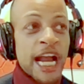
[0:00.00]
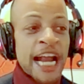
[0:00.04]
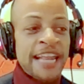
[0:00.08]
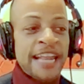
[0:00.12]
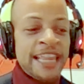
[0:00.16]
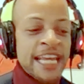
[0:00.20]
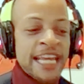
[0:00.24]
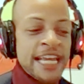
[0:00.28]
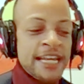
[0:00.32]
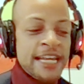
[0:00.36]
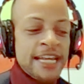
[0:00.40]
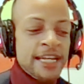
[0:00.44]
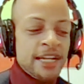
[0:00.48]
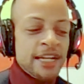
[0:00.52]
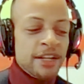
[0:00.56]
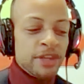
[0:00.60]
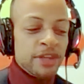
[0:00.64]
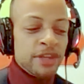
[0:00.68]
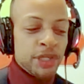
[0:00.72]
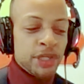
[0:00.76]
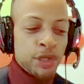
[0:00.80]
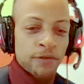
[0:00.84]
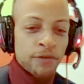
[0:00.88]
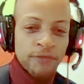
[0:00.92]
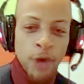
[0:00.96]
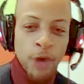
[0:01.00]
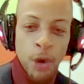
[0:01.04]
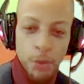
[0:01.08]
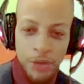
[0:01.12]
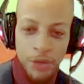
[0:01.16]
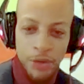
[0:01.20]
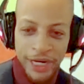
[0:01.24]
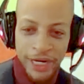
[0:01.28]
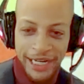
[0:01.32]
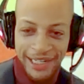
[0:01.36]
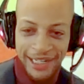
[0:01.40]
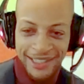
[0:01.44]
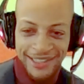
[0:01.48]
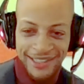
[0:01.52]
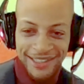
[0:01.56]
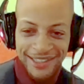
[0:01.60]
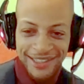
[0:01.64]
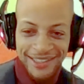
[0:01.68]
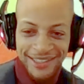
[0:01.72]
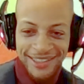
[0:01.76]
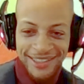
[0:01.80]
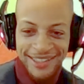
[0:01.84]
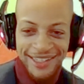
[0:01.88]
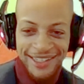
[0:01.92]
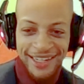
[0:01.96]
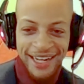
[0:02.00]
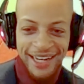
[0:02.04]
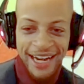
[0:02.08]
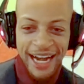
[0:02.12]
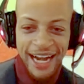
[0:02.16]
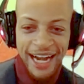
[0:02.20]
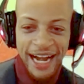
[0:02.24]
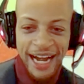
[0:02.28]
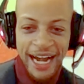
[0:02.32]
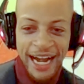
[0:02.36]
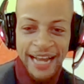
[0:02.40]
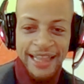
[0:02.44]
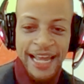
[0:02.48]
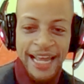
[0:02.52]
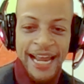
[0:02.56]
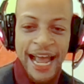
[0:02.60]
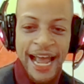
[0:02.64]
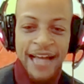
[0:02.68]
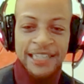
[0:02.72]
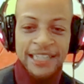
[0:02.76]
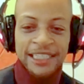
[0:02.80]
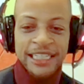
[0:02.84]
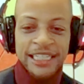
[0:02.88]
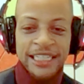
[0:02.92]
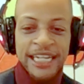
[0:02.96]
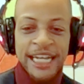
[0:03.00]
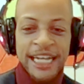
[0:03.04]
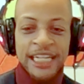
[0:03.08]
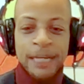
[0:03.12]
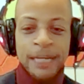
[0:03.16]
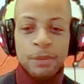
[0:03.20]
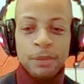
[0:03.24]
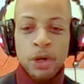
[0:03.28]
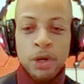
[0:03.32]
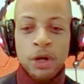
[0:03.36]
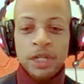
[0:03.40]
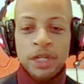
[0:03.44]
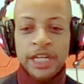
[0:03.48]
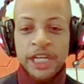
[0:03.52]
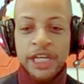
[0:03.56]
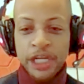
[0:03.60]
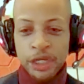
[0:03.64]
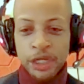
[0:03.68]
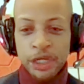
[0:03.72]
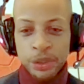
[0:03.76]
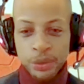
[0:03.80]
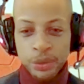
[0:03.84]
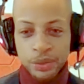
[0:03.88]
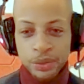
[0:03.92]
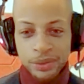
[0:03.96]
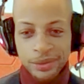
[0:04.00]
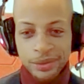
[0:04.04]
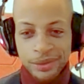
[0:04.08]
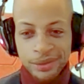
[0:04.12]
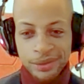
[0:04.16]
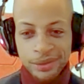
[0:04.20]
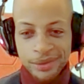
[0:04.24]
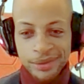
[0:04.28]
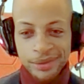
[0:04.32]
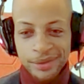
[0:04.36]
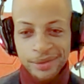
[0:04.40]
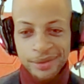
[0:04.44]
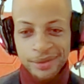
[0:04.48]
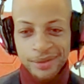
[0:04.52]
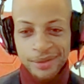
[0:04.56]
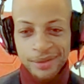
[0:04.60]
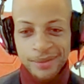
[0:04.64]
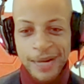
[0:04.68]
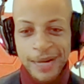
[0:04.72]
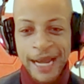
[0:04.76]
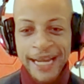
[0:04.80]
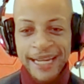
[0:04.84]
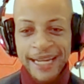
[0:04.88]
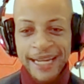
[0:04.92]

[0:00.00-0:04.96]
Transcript: then your phone rings and they actually end up calling you, right?